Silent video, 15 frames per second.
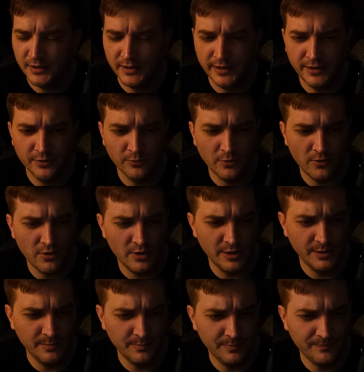later
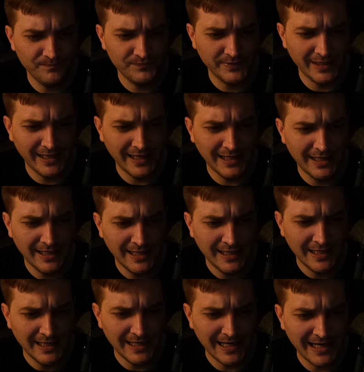on.
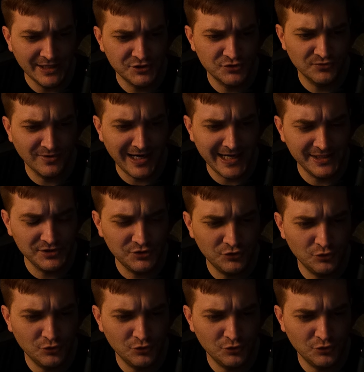I tried